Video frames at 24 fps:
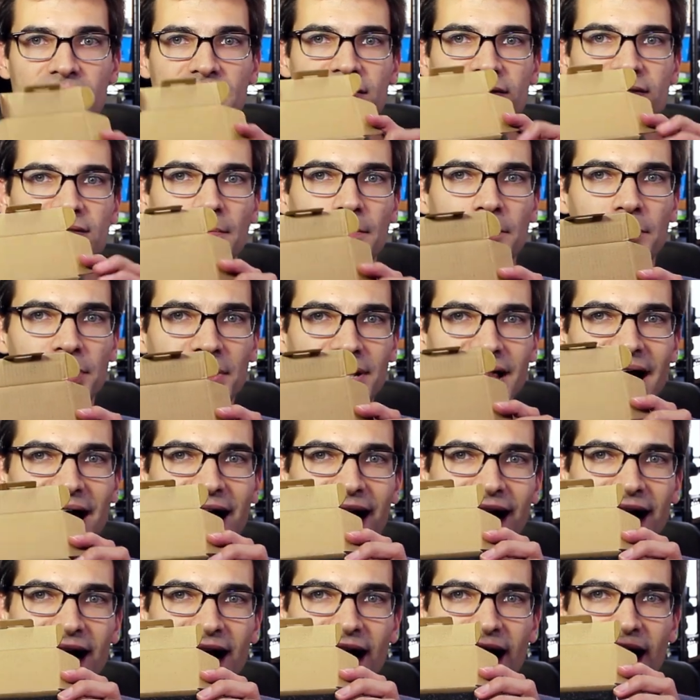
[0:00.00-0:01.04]
some
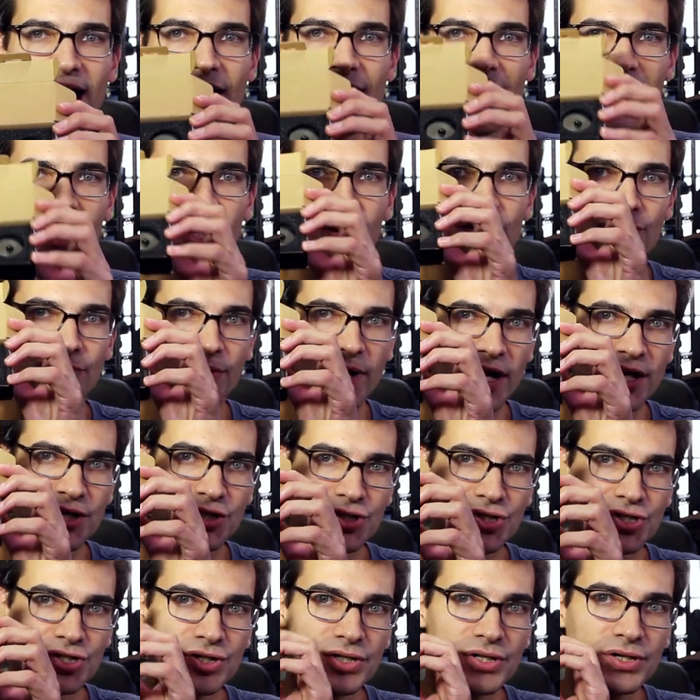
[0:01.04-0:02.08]
black high
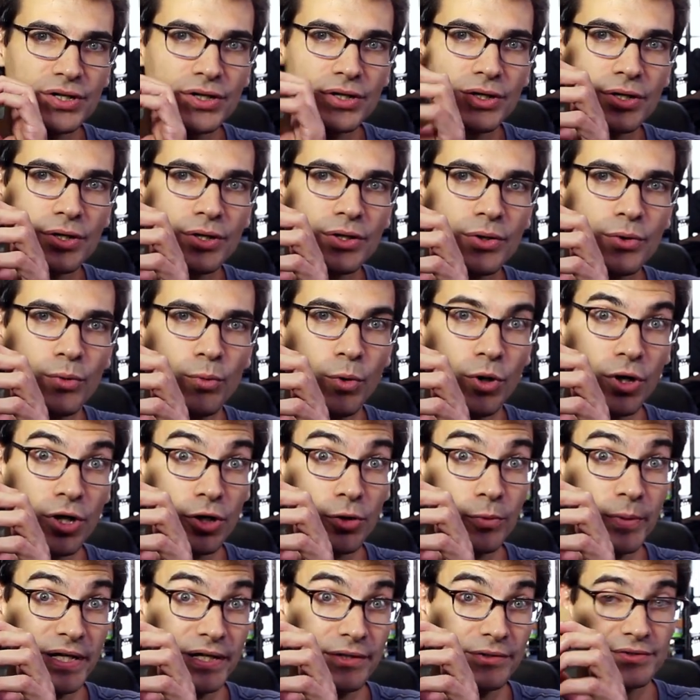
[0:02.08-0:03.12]
crush
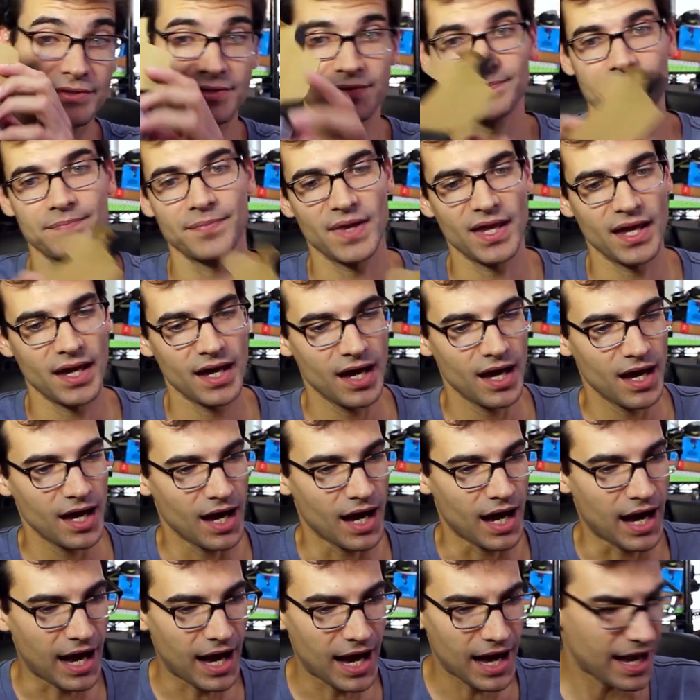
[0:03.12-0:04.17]
worker wheels.
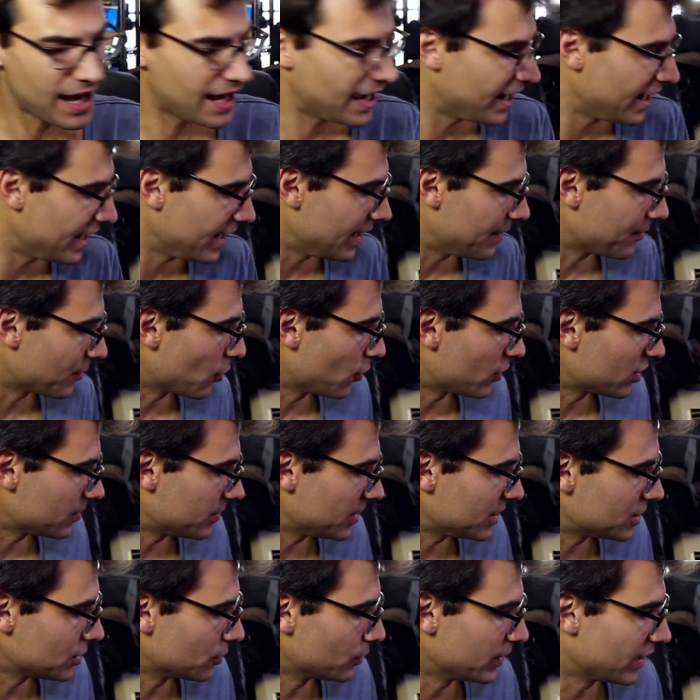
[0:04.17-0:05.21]
I am going to
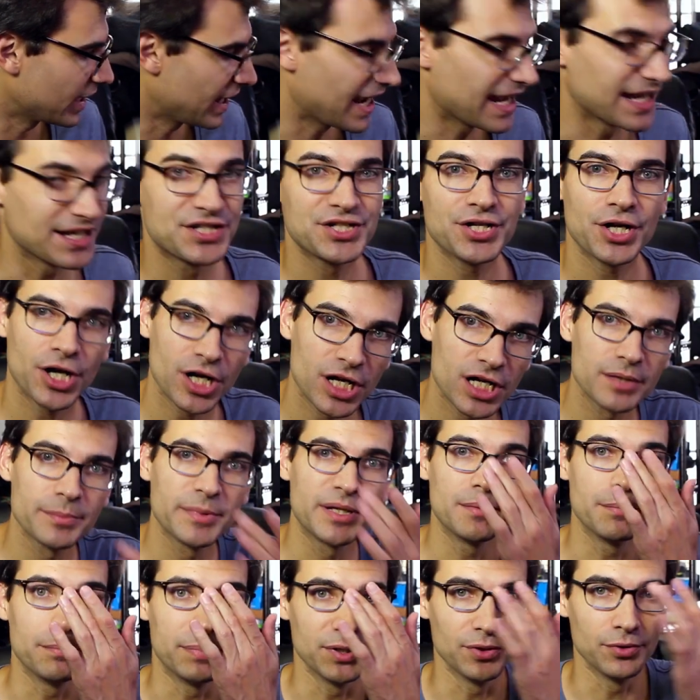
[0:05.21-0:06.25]
be doing a
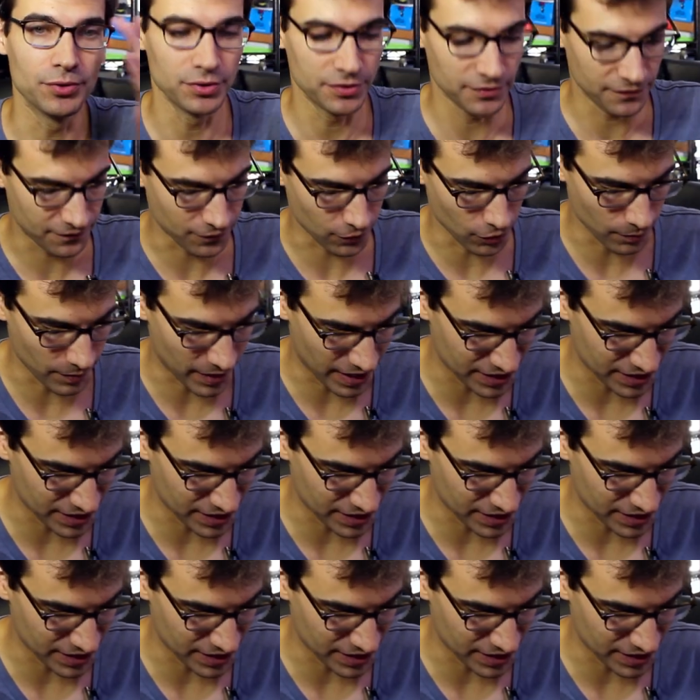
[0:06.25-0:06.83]
tournament build for